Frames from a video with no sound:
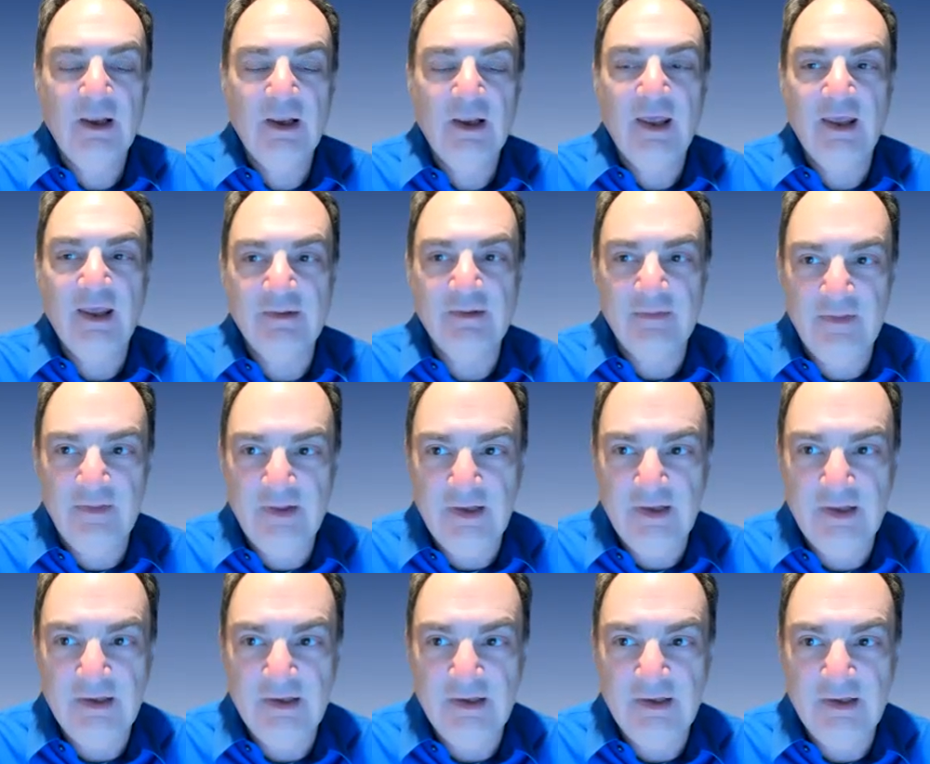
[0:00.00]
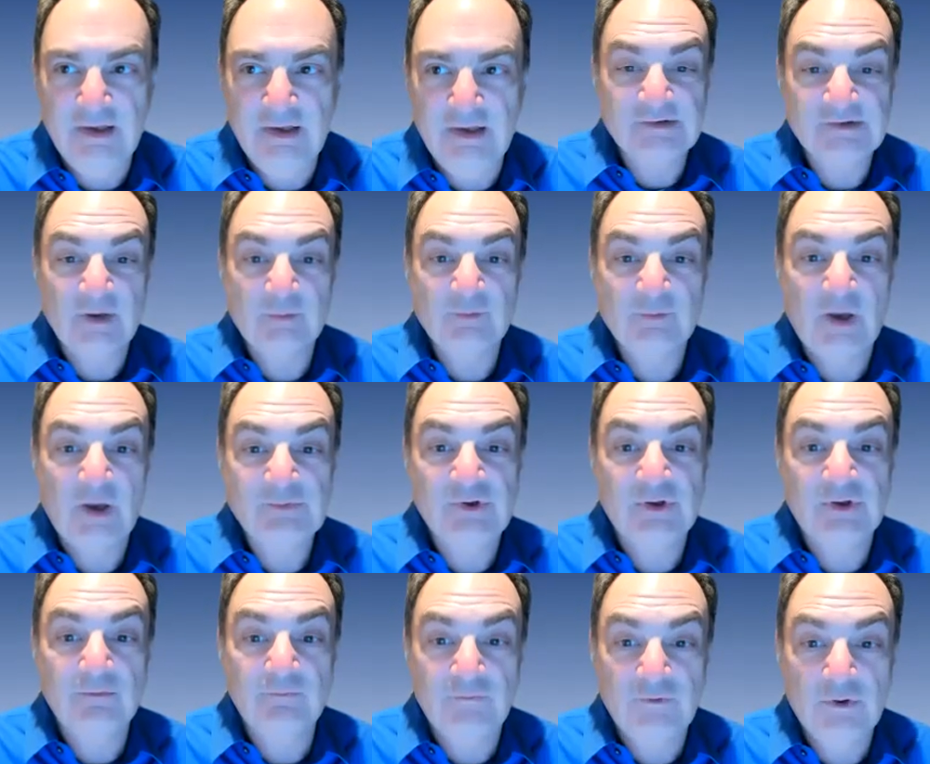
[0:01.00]
and the, and sometimes it
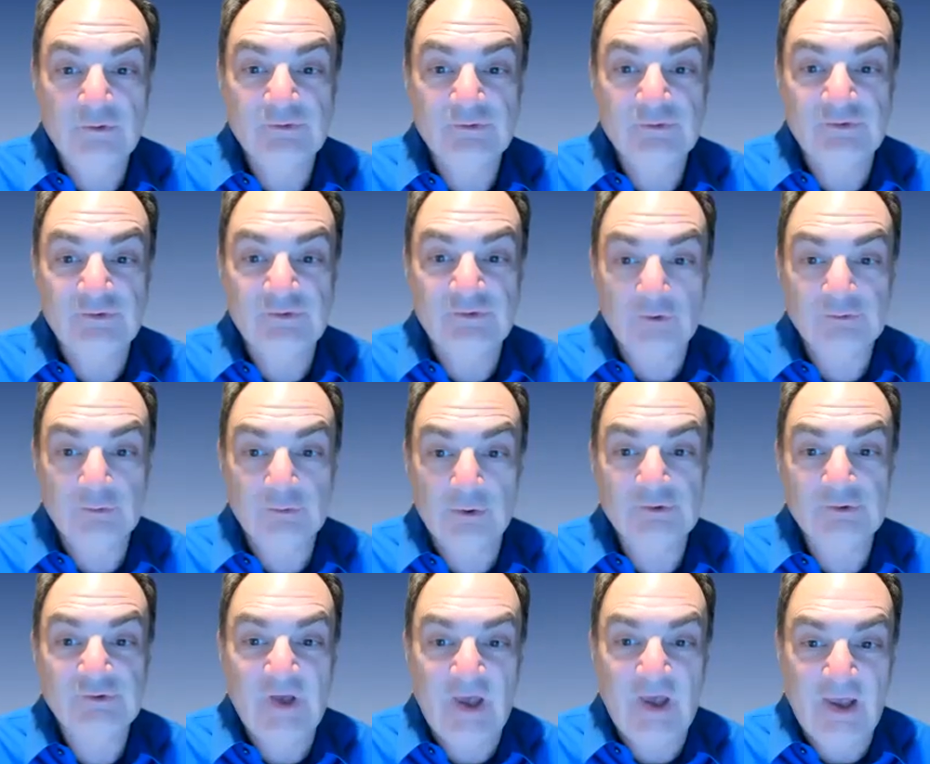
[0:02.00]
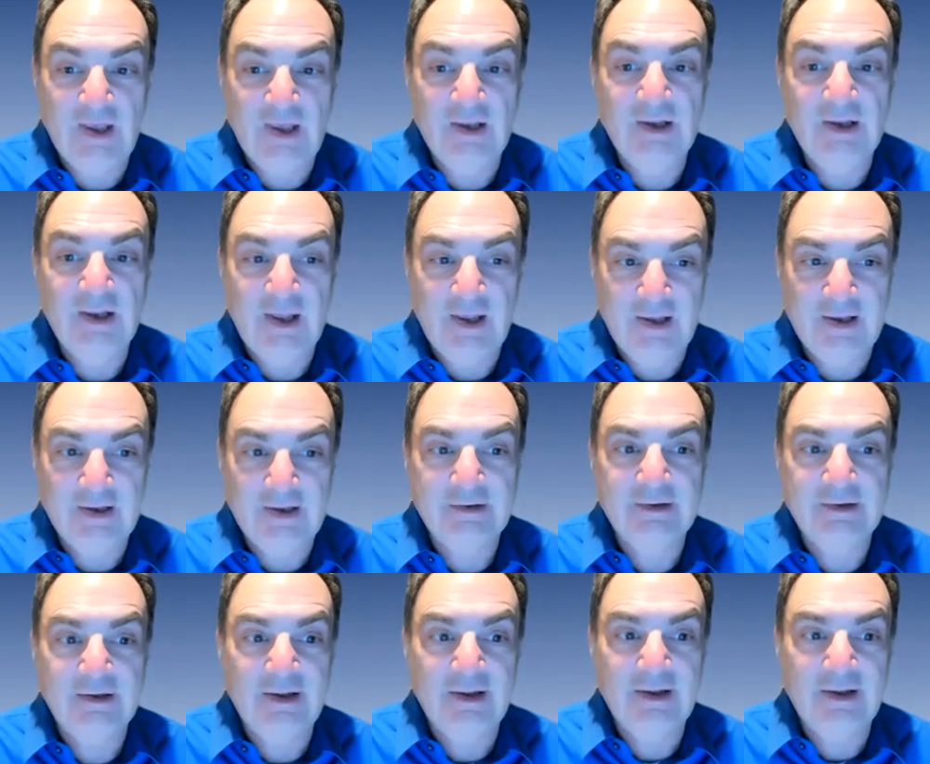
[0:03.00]
confuses those words a and.